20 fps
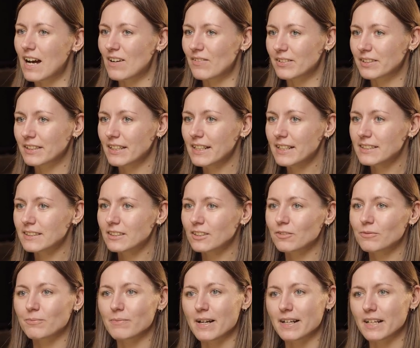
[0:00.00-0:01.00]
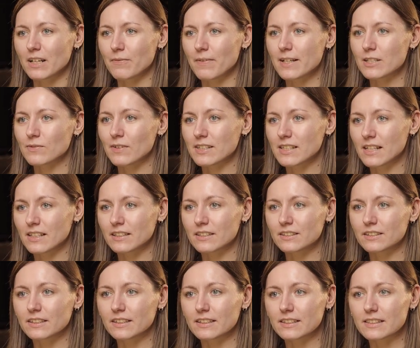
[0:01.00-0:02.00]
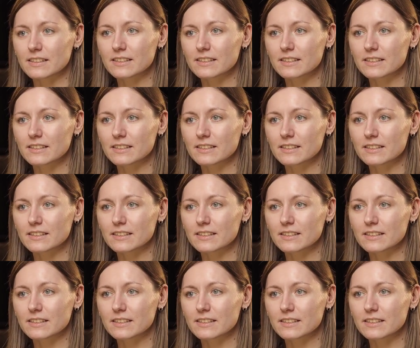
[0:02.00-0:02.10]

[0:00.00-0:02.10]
Hover text magnifies what's under the